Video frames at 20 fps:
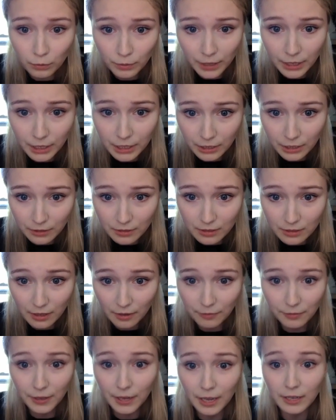regions
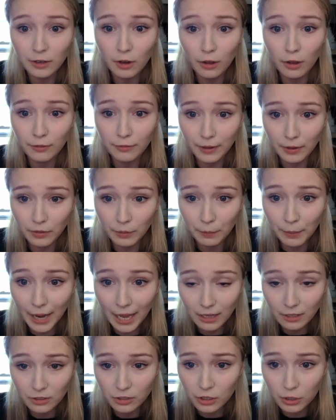if he had not found the
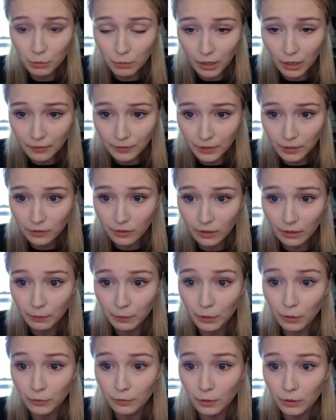palace too marvelously
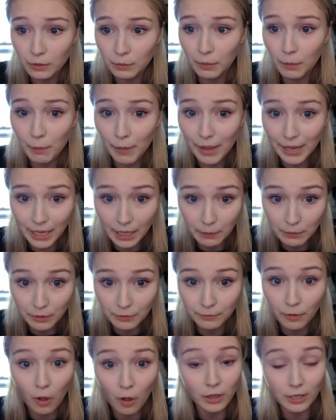beautiful to permit him to
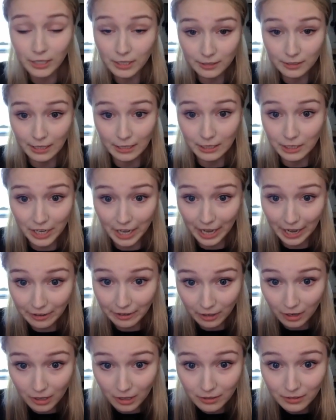fall into such an
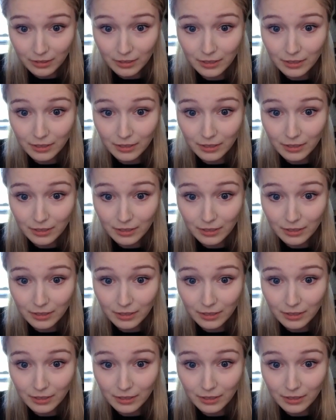error.